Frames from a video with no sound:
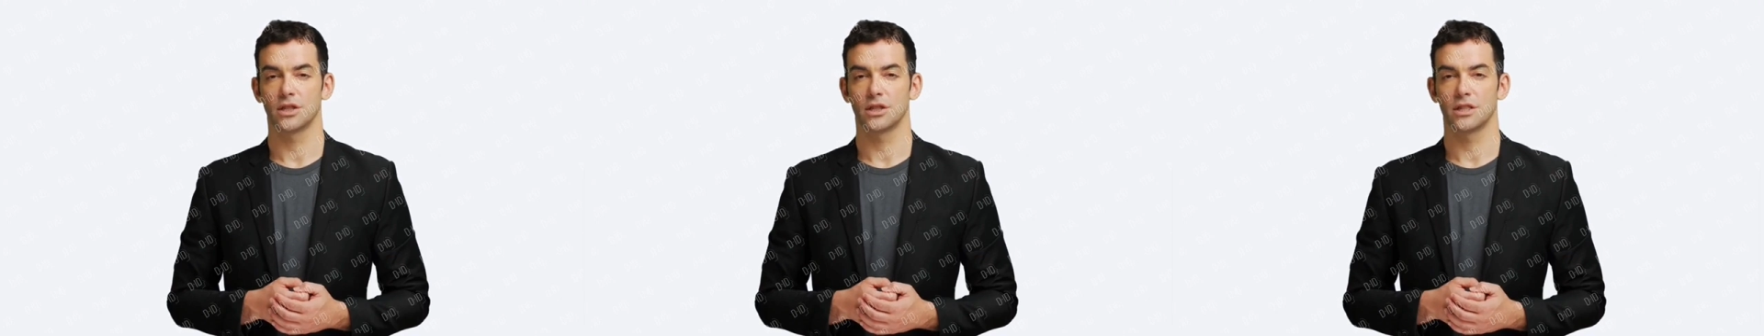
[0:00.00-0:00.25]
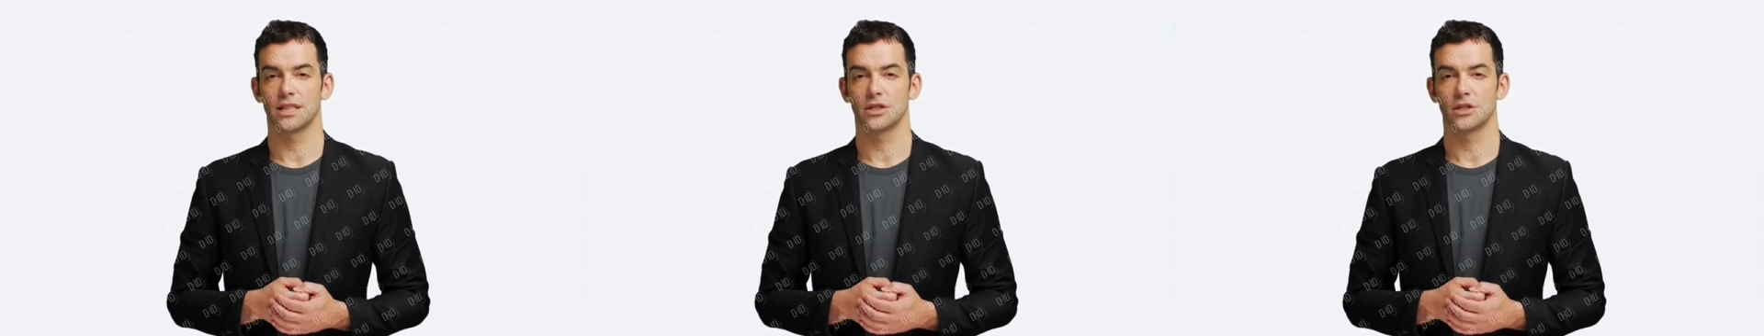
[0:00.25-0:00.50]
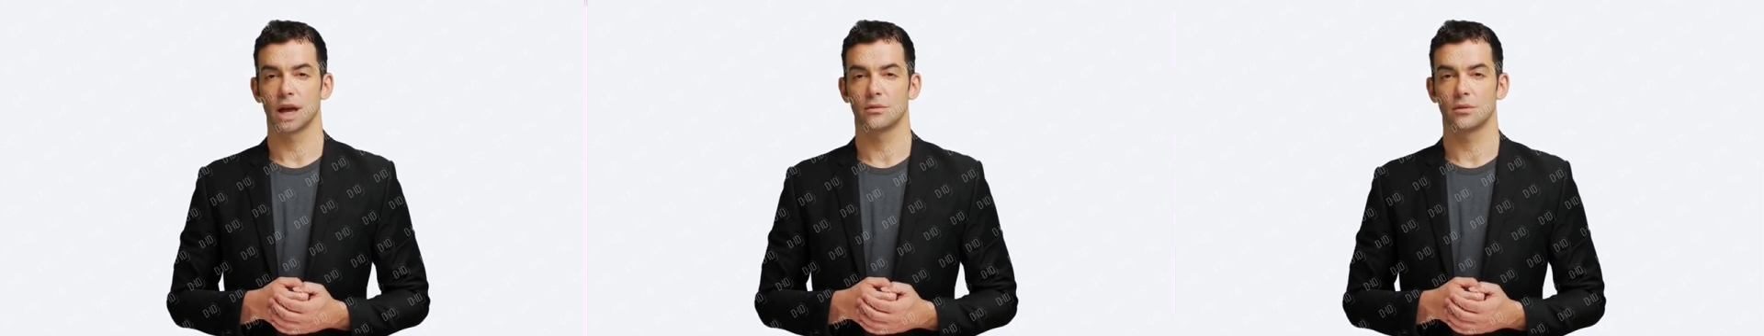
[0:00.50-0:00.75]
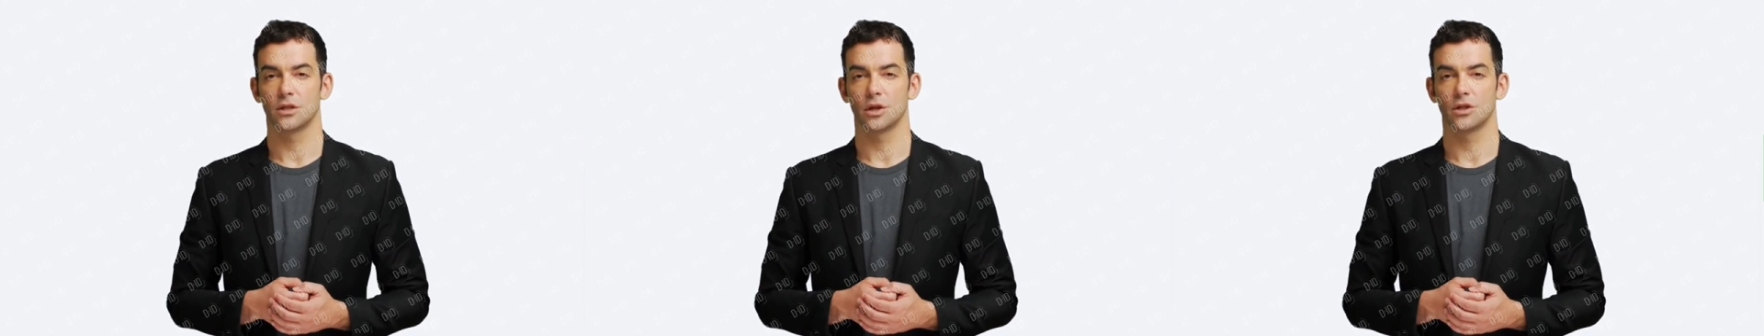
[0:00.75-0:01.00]
collector
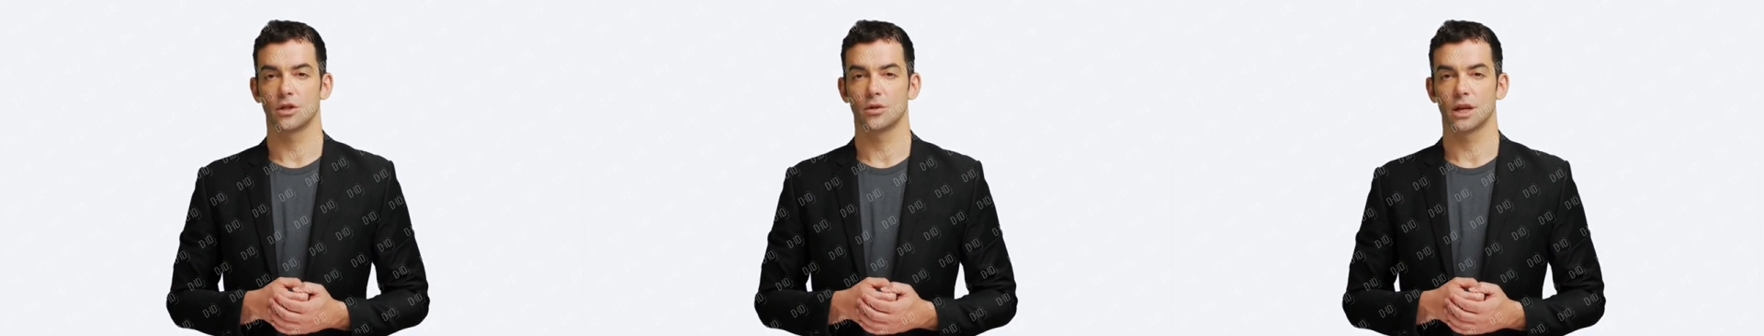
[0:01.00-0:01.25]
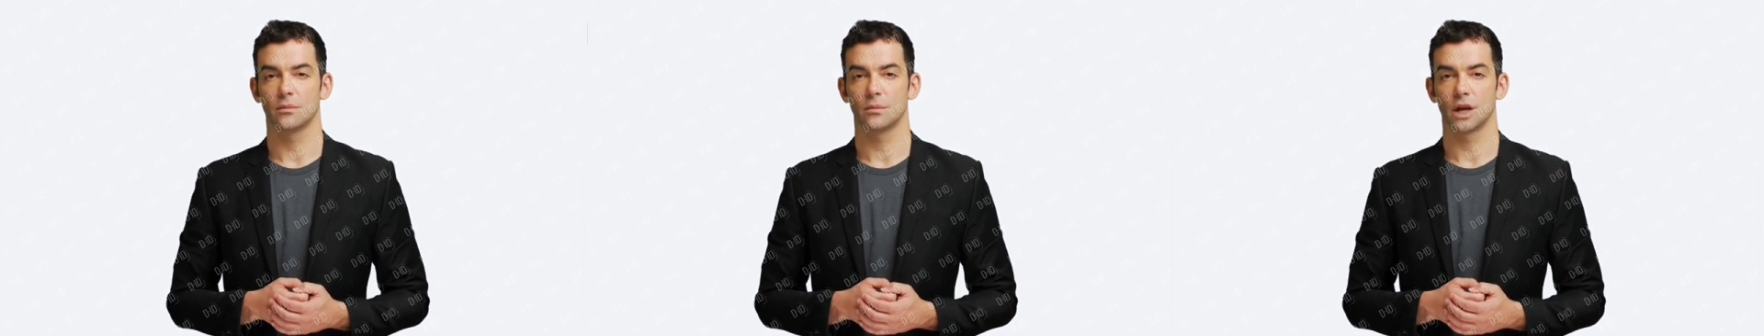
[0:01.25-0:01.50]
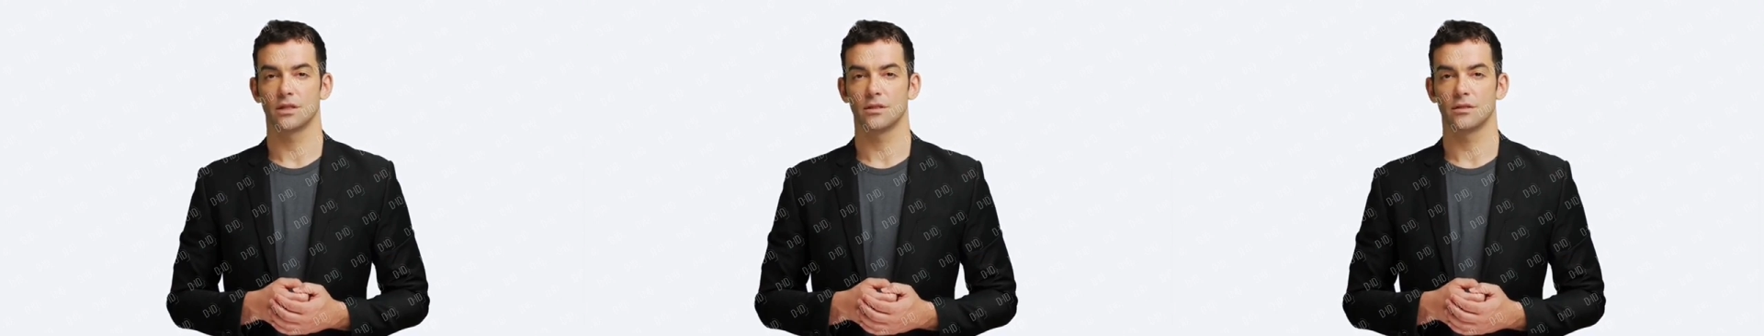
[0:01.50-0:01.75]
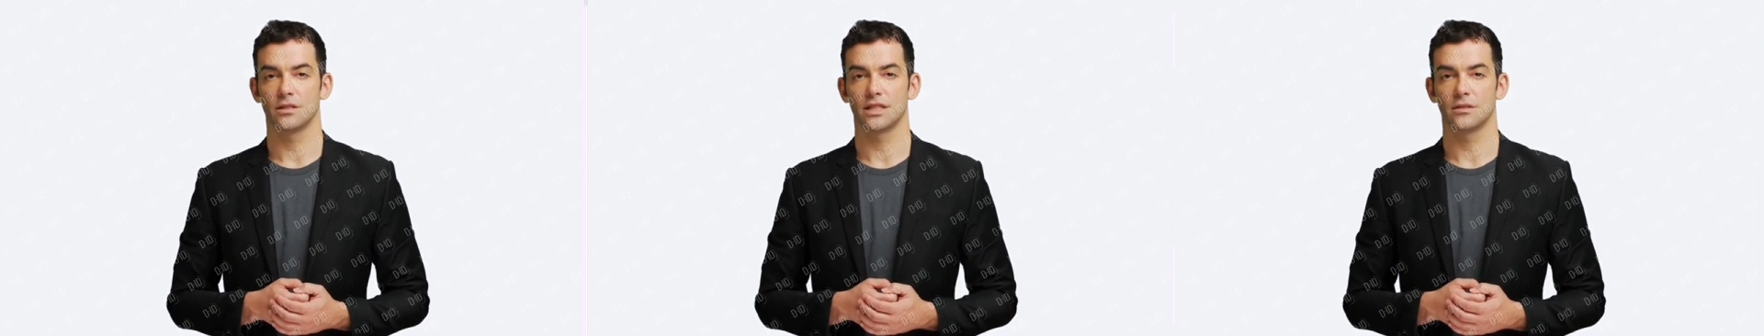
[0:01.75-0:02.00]
have a larger hitbox
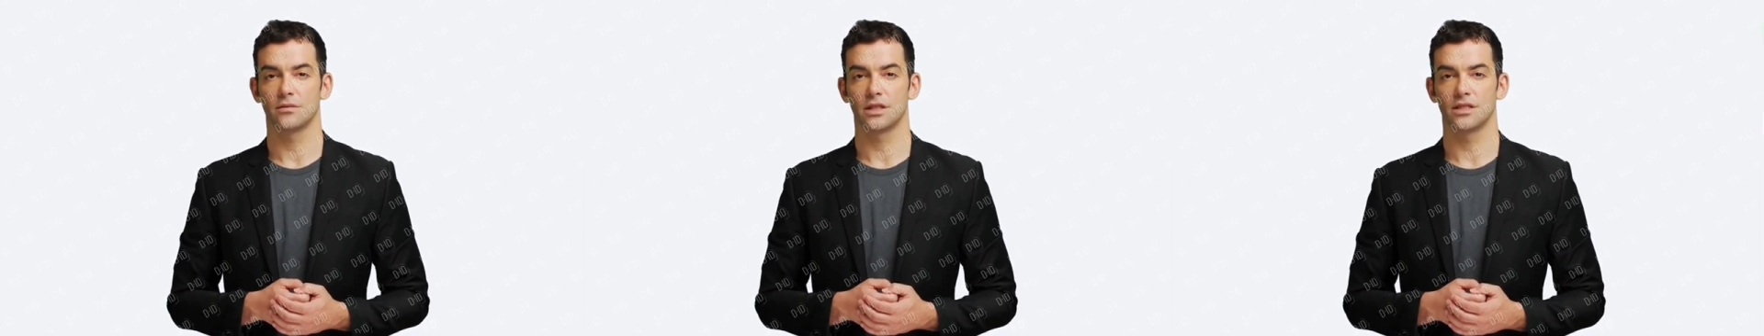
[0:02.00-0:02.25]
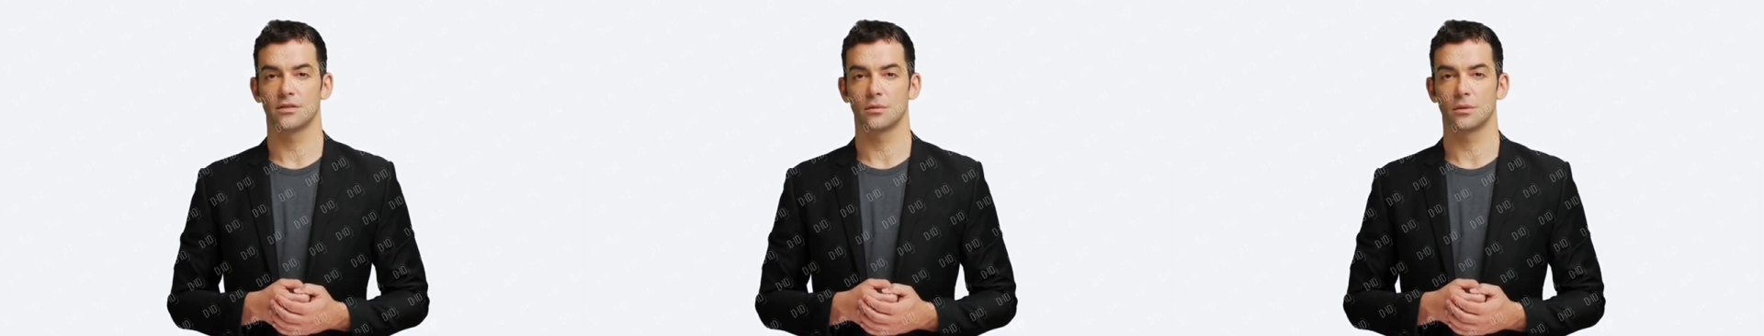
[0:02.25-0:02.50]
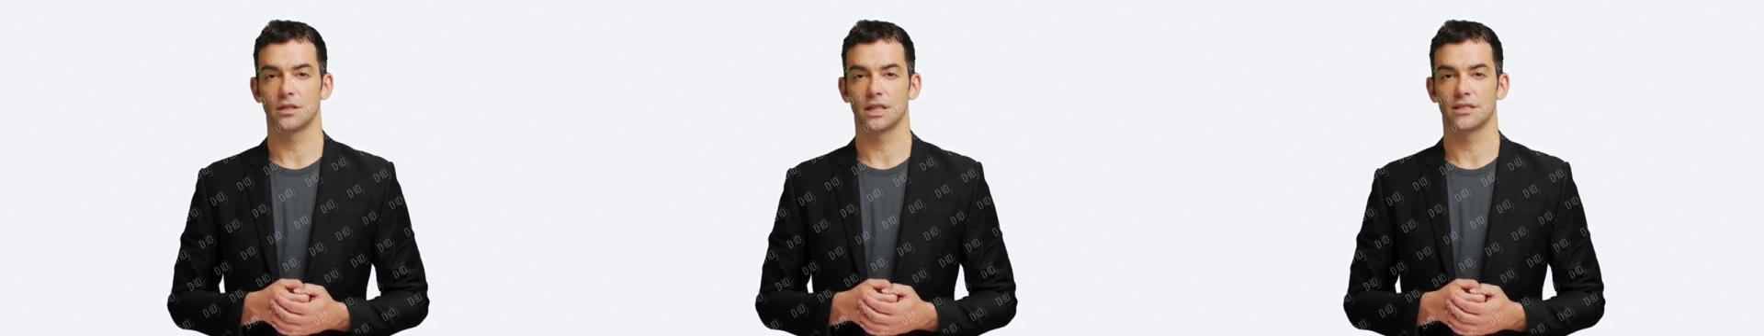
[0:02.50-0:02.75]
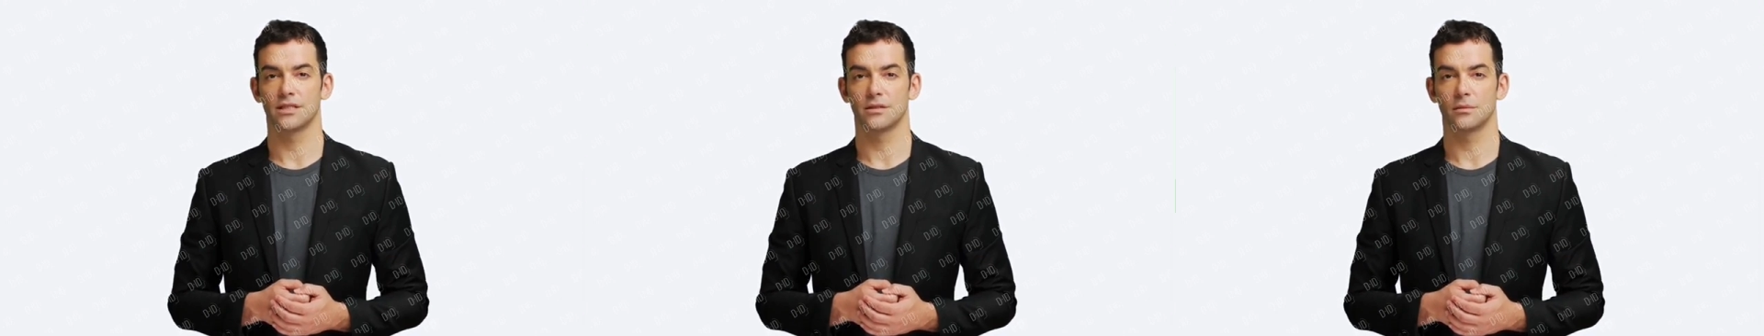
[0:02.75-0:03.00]
than defensive buildings,